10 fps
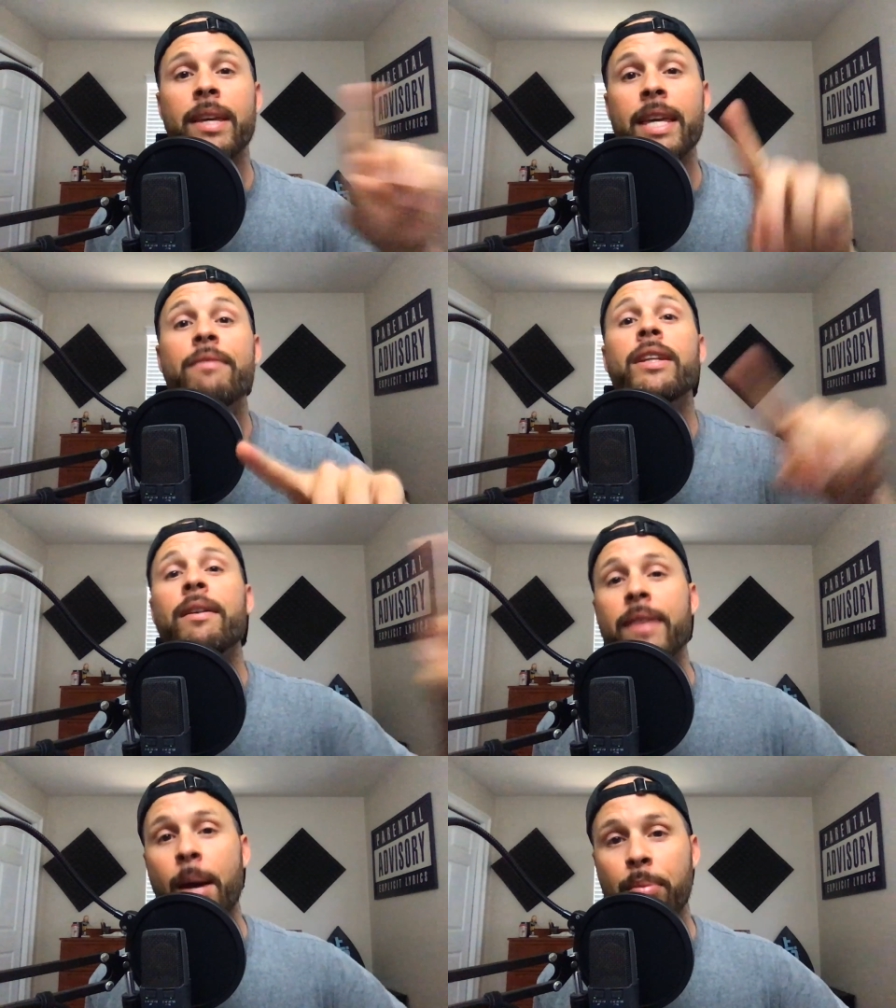even
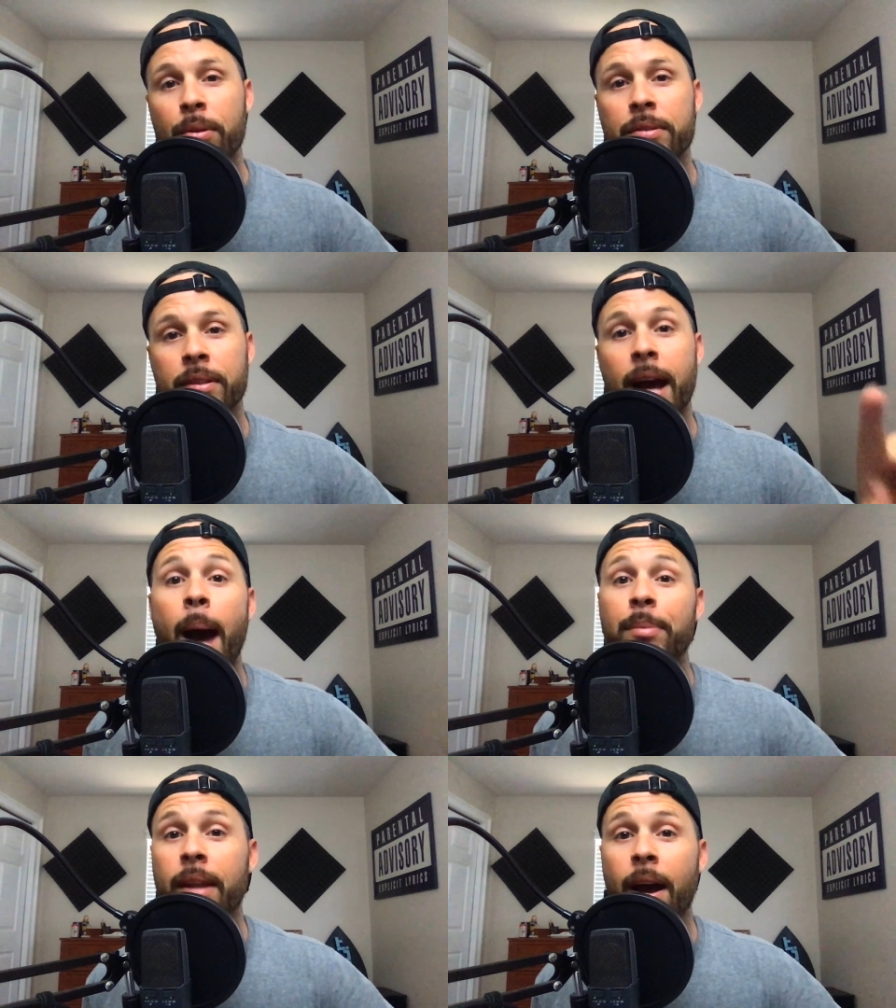if that person
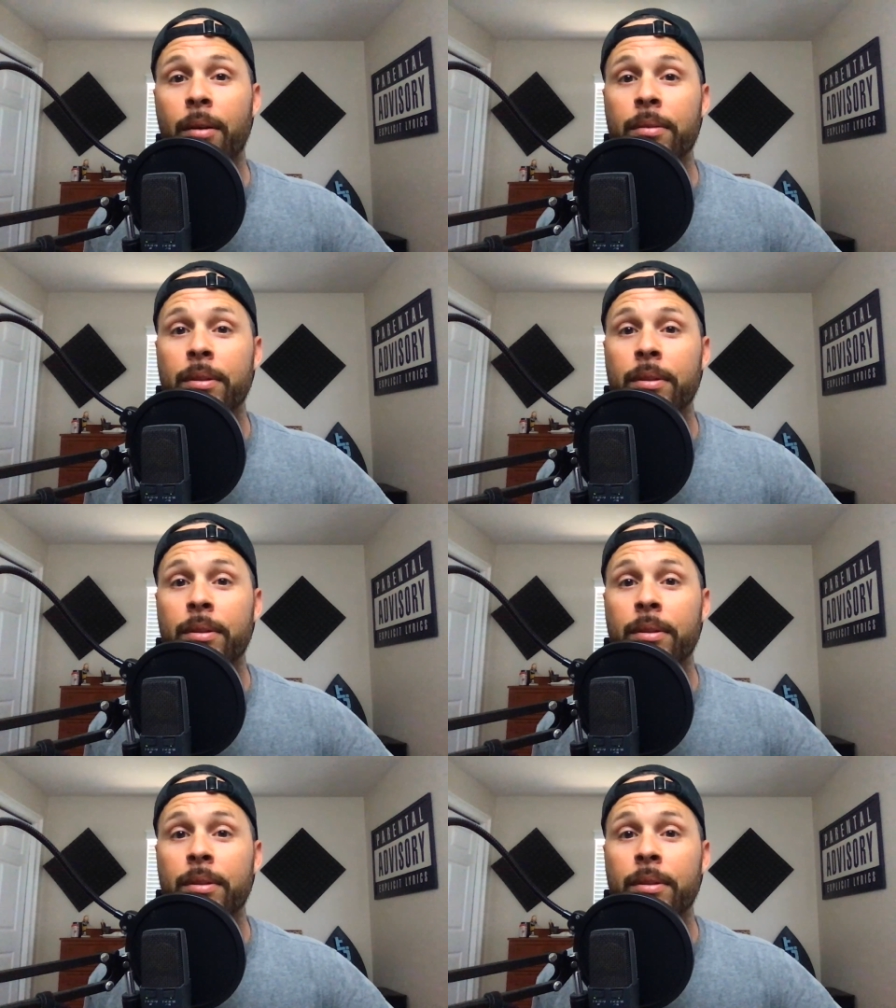opted out